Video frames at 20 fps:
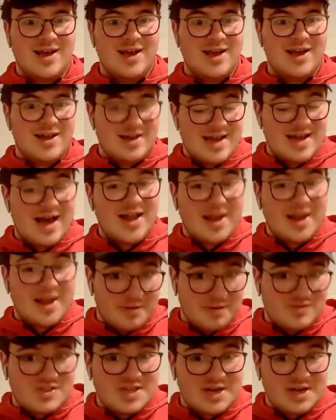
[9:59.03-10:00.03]
now that
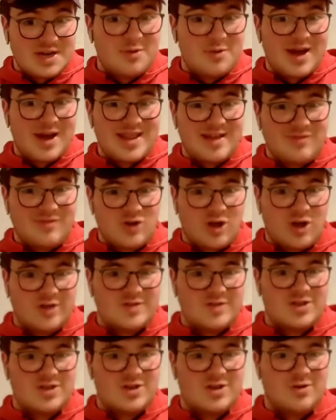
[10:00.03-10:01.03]
we've seen where they've
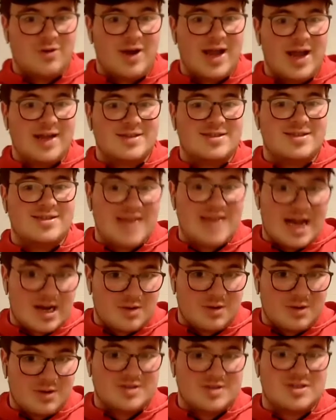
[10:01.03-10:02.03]
gone to, it's
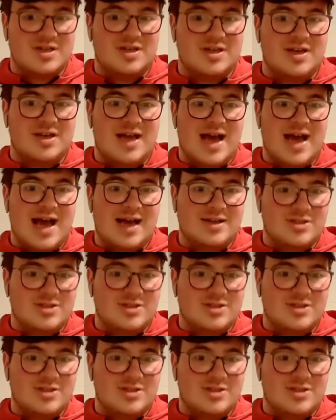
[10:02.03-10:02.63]
Zach Wilson and